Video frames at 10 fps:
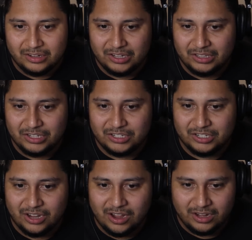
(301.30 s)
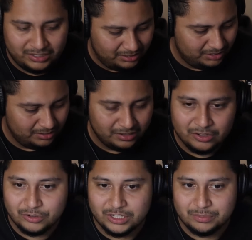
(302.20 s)
Look at these shots.
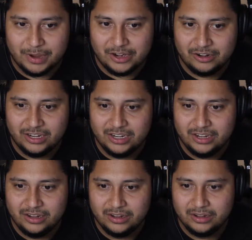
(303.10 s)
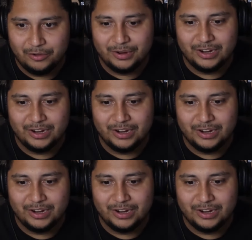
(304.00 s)
Oh, the spider lily. Oh,